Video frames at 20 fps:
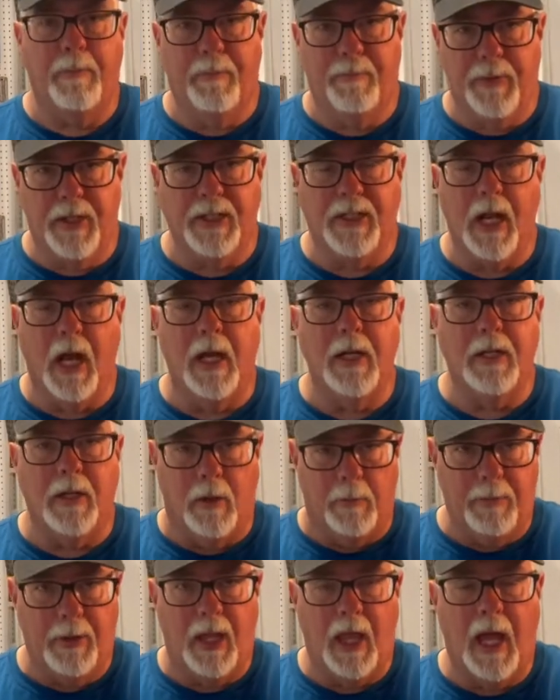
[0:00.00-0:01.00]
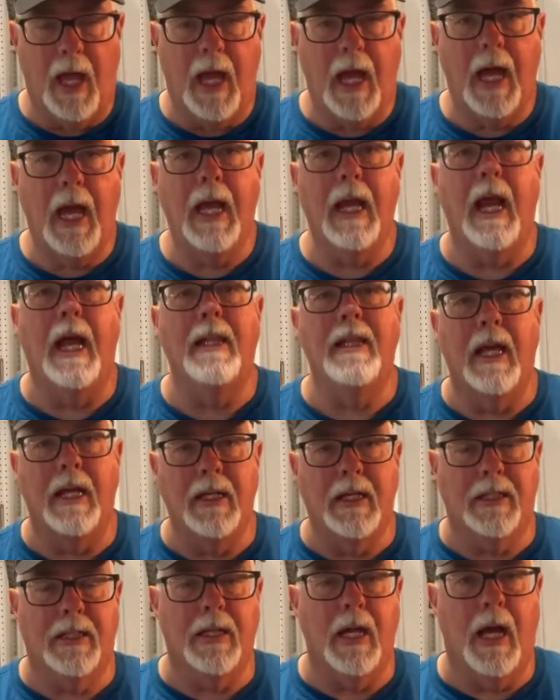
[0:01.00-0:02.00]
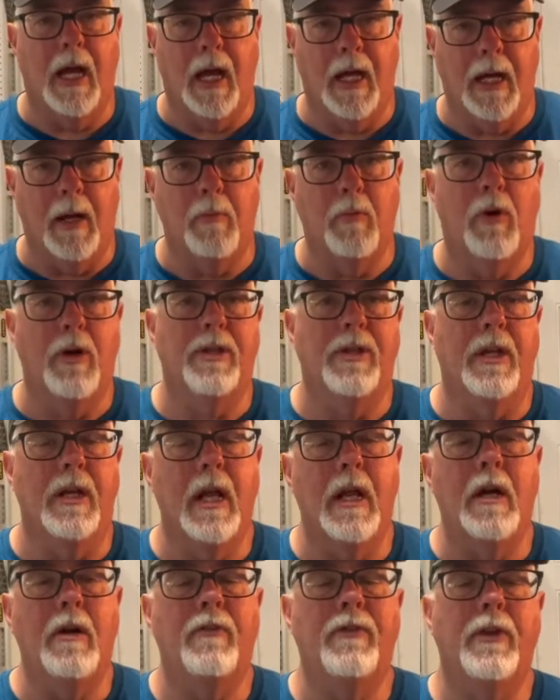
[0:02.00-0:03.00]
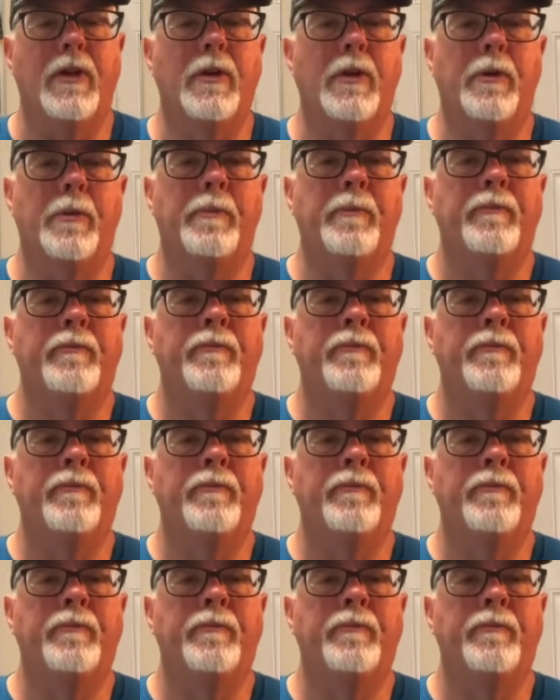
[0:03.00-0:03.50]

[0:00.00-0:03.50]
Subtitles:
decide to apply and they decide I'm worth an interview,